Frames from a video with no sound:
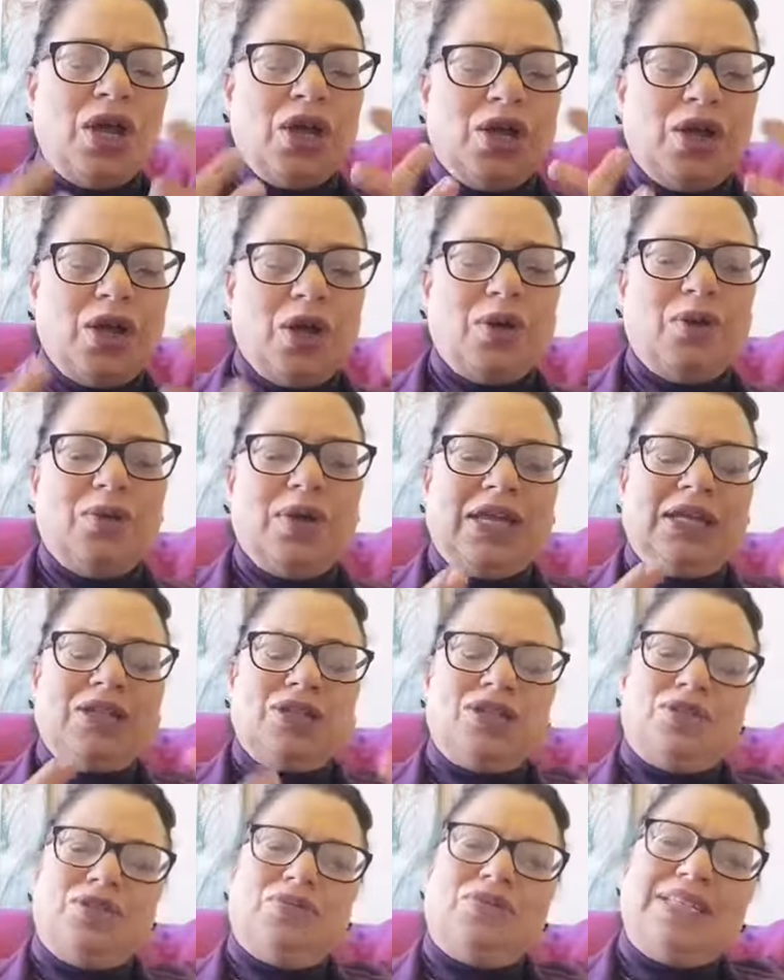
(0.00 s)
go
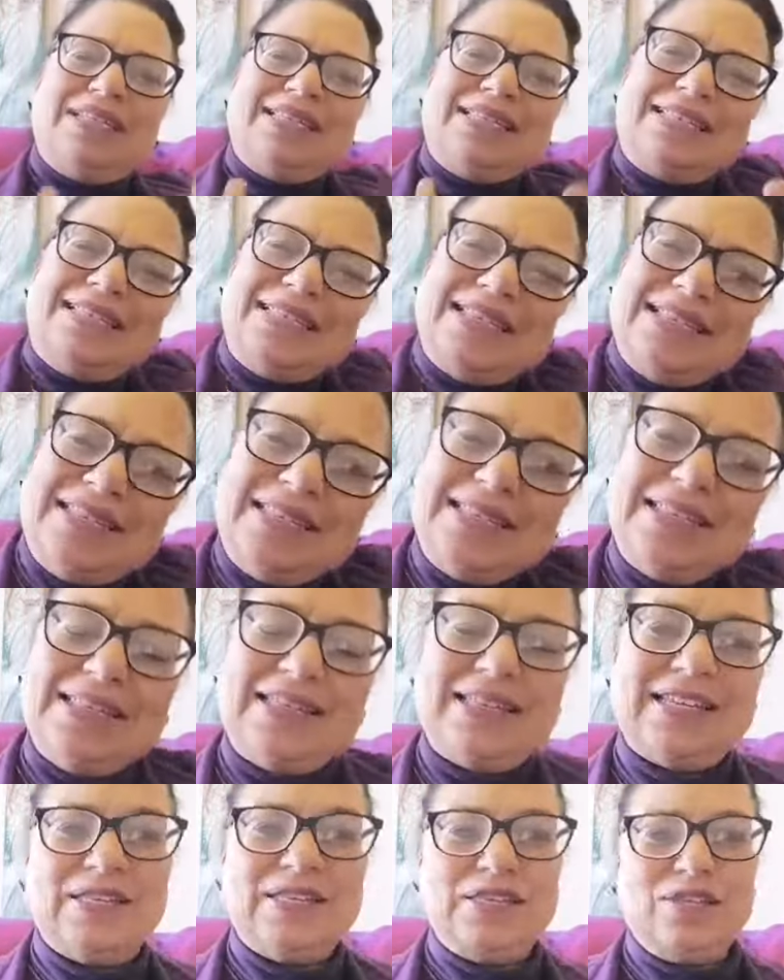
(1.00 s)
into
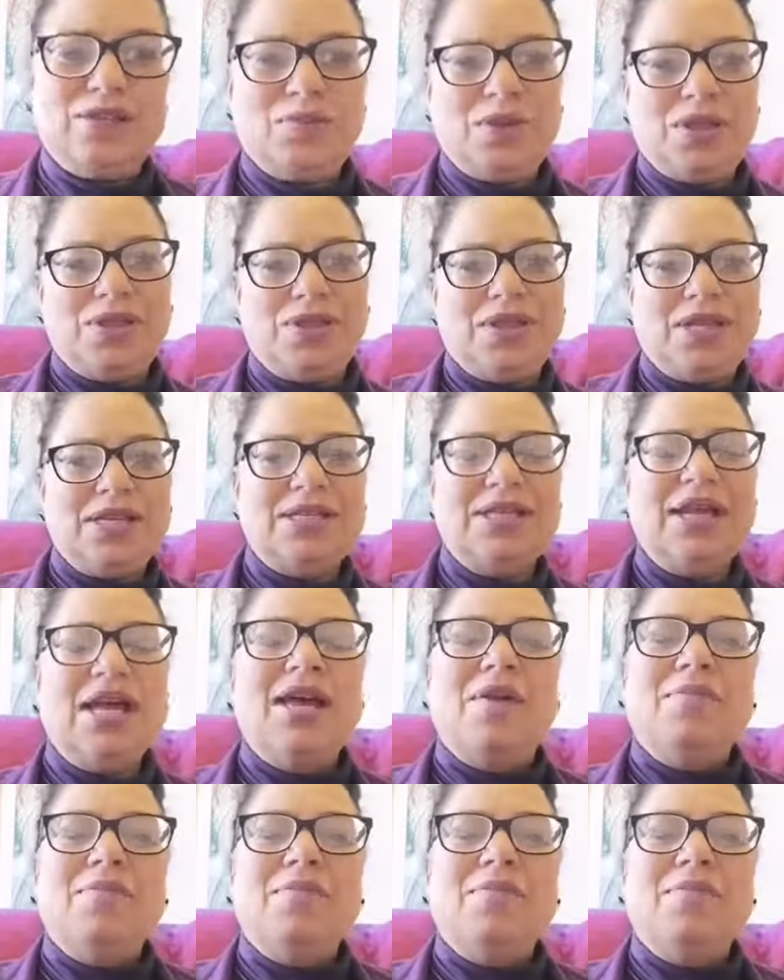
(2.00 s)
resistance with it.